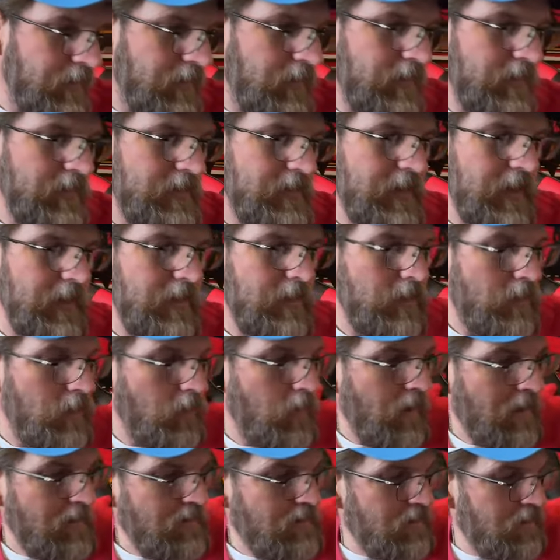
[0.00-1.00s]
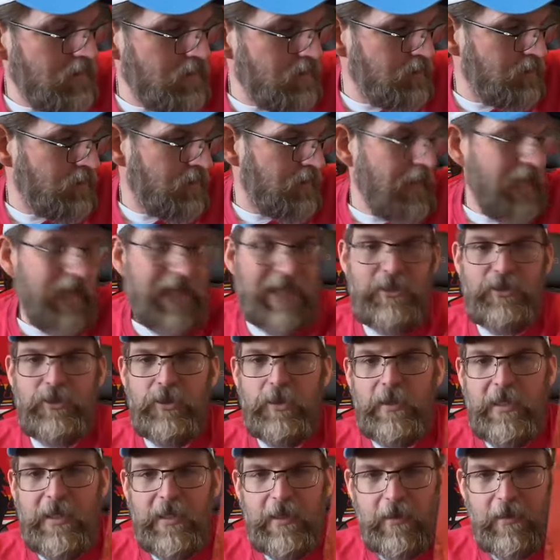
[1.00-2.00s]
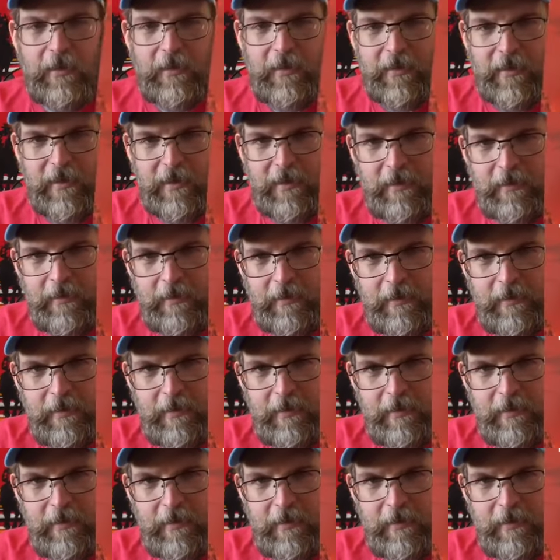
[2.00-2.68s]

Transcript: I called this out. Who wants this? Angelique, are you there?